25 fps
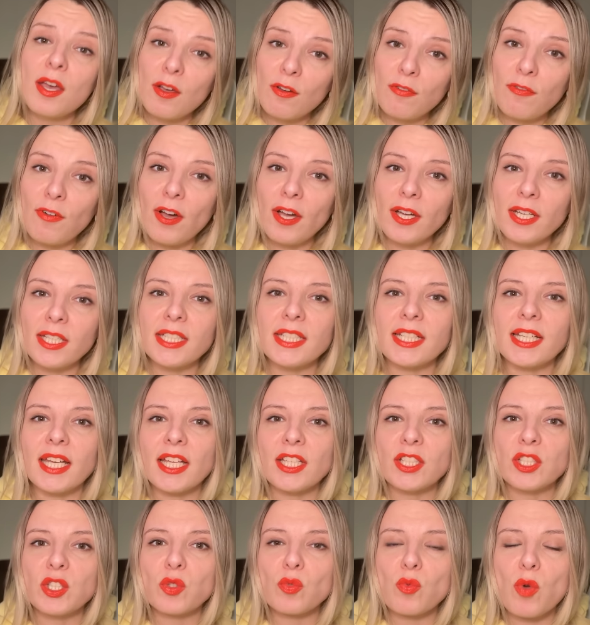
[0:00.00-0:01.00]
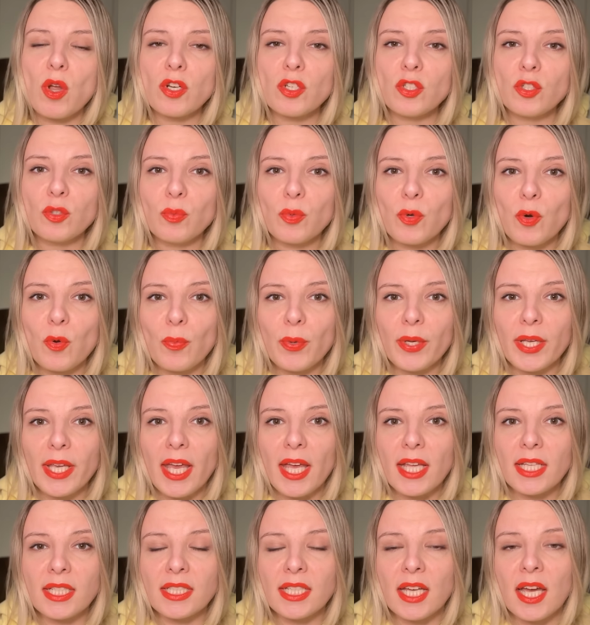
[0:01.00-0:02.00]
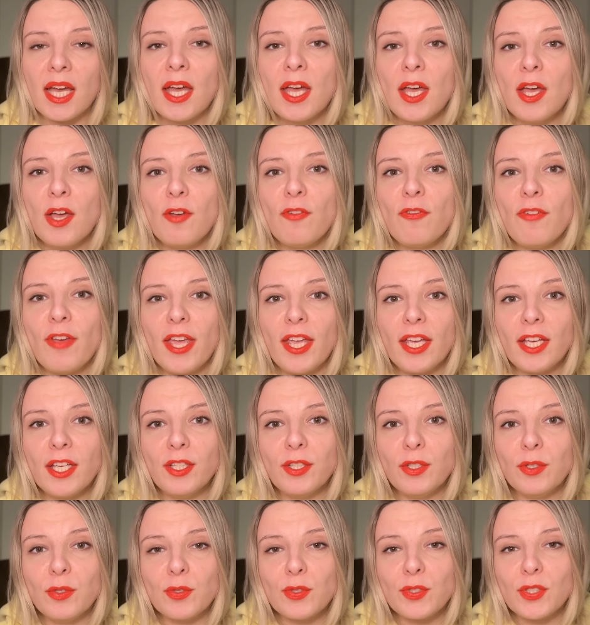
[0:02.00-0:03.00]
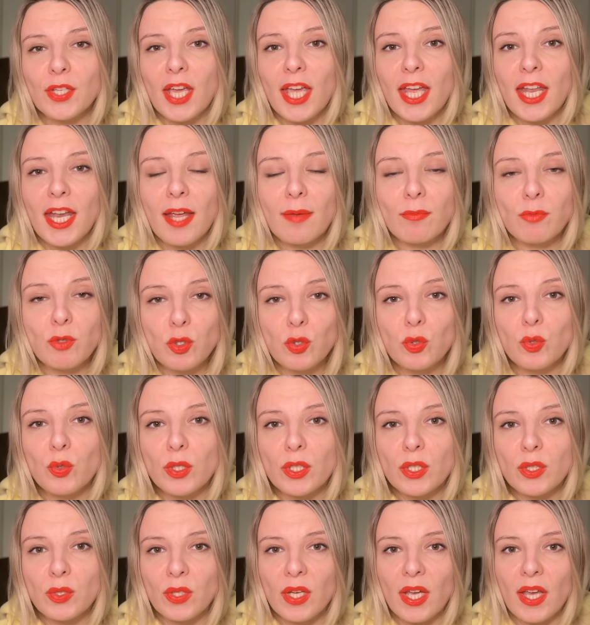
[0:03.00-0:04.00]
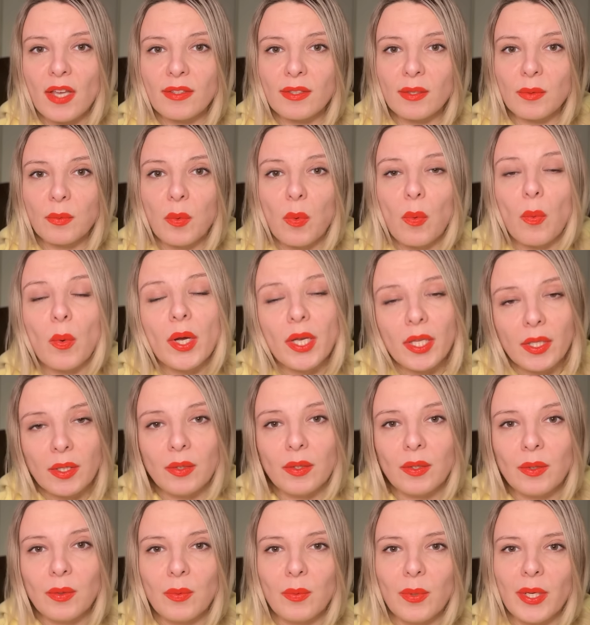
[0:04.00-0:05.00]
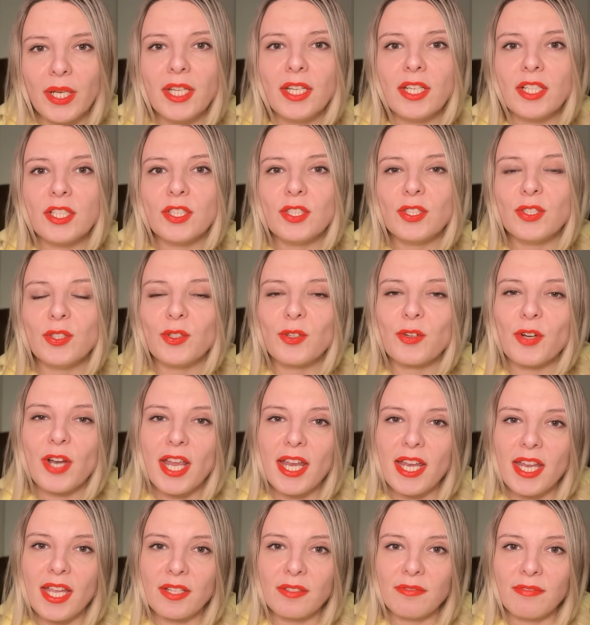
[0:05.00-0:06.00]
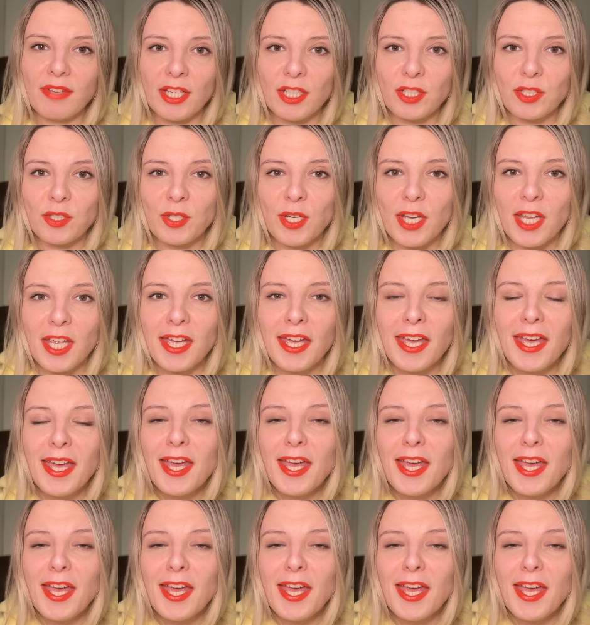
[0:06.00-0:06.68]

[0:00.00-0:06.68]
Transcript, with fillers: fight against Russian propaganda, fake news, and I'm sure together we will witness Ukrainian victory.